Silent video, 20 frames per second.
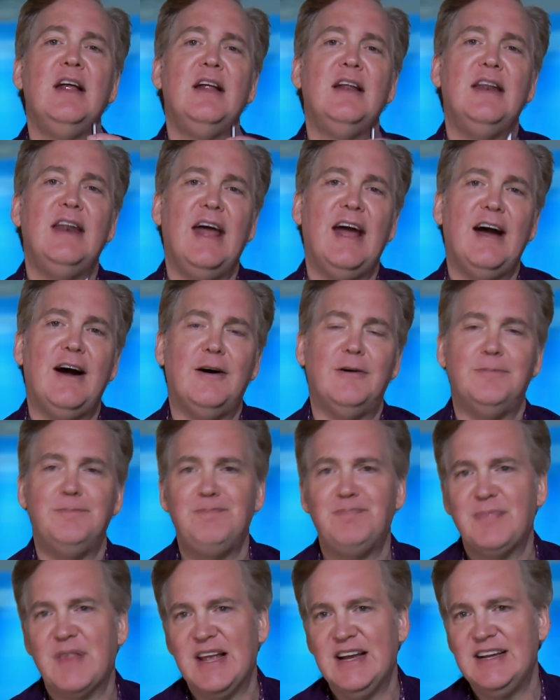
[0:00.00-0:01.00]
Now,
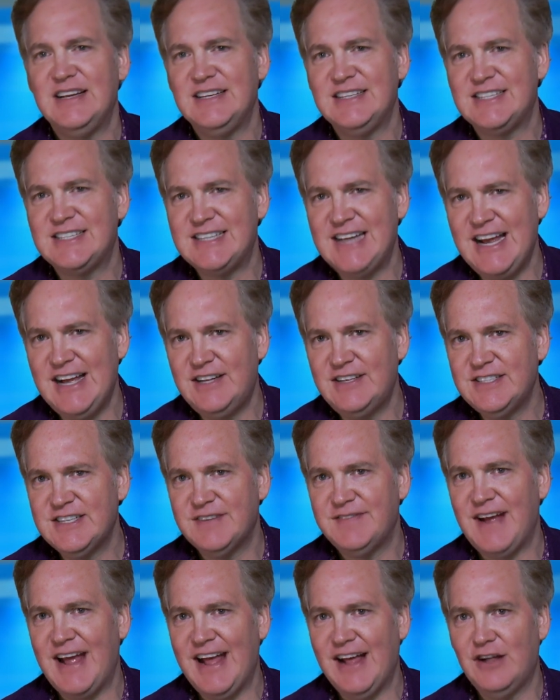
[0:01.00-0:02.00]
sales
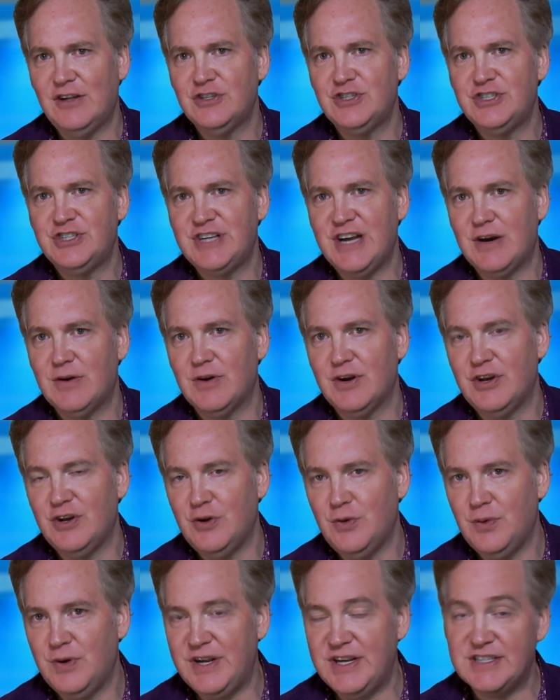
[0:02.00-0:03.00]
of L-share
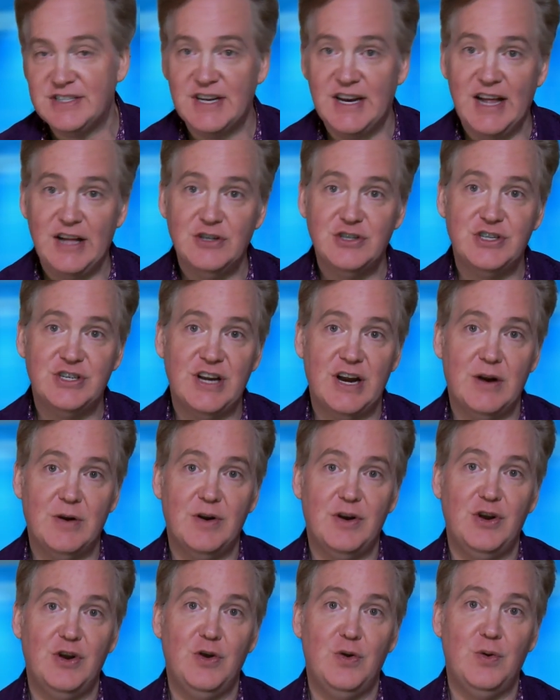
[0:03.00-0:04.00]
annuities. An L-share
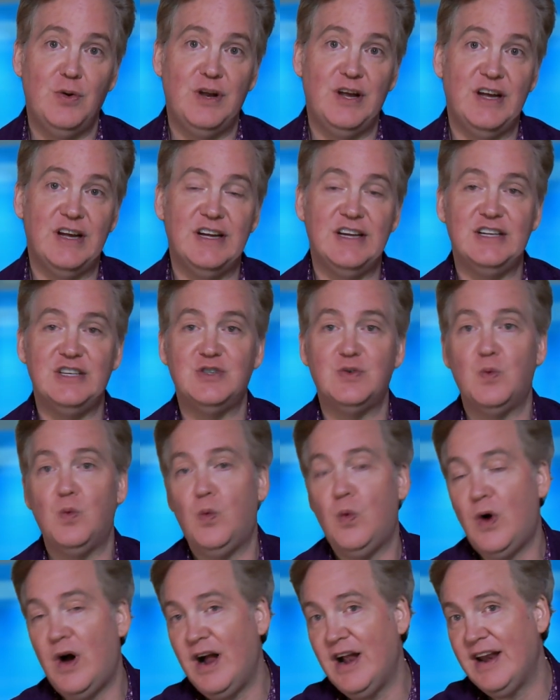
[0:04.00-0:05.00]
annuity is
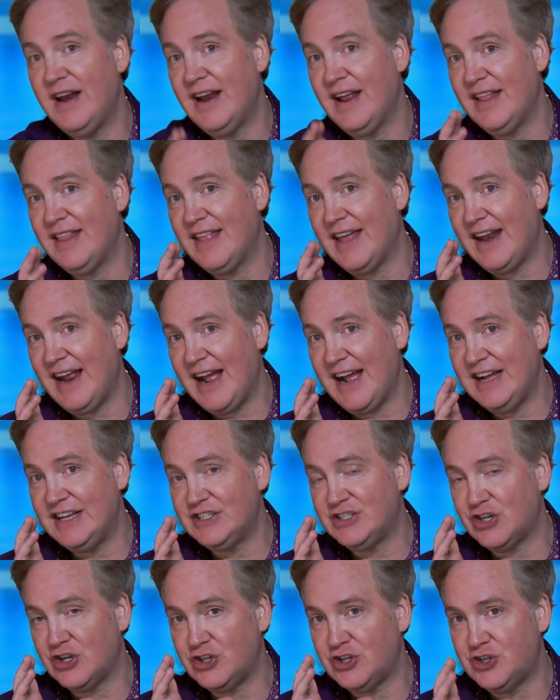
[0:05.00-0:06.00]
one that
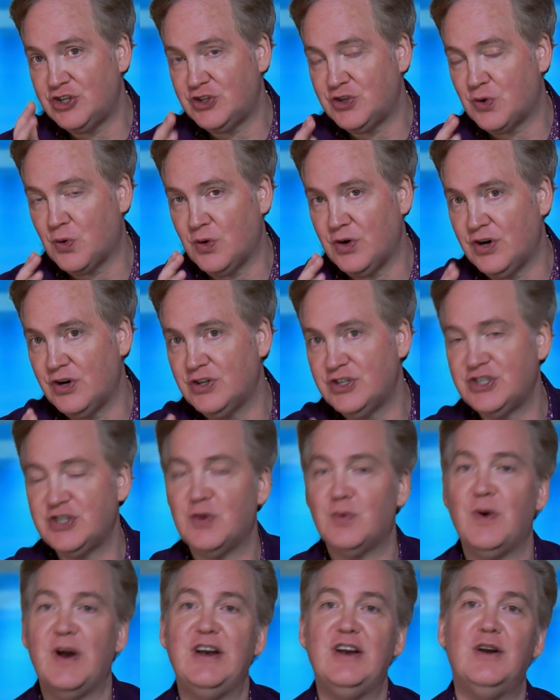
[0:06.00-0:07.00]
has shorter
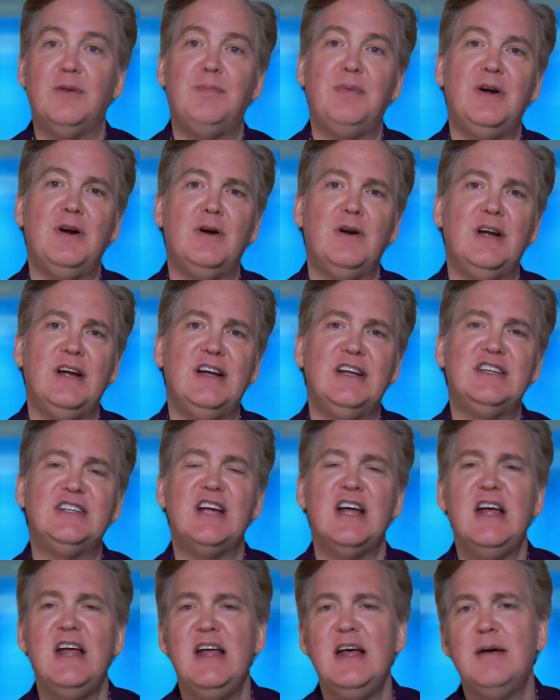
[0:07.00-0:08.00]
surrender periods
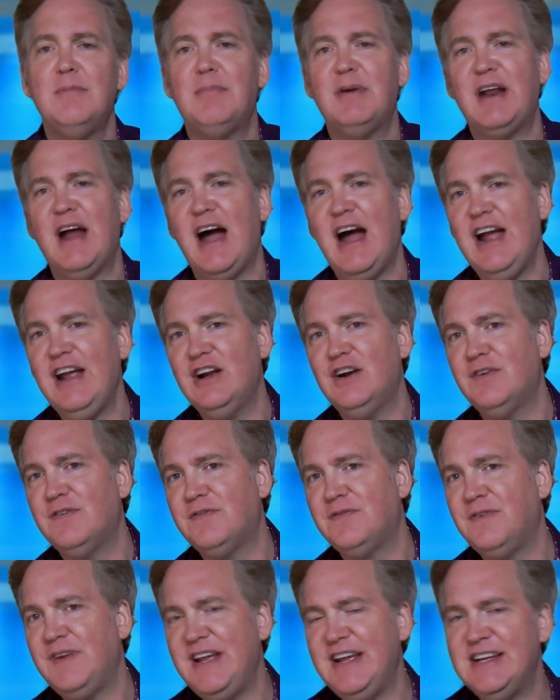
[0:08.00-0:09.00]
but higher
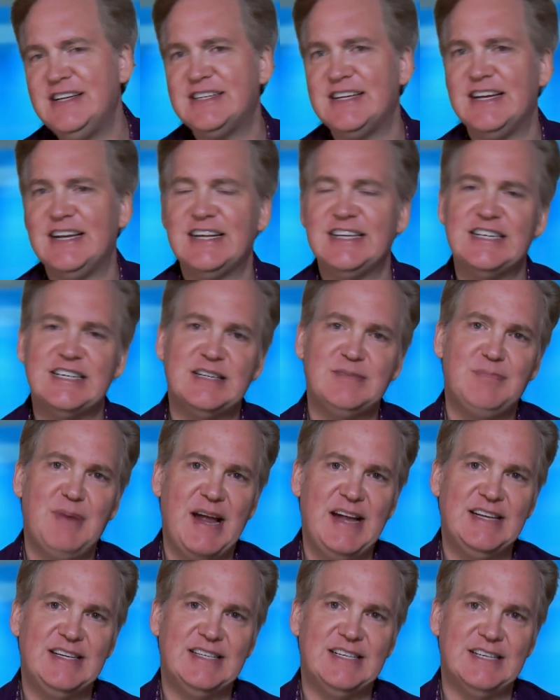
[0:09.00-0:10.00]
fees and
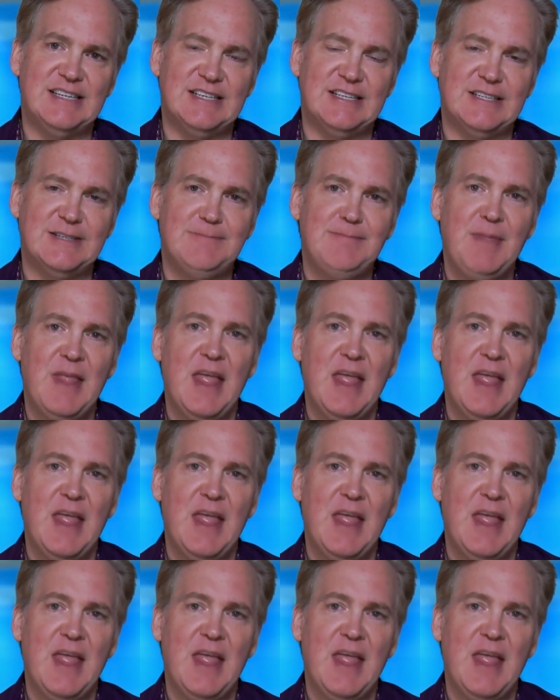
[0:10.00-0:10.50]
expenses.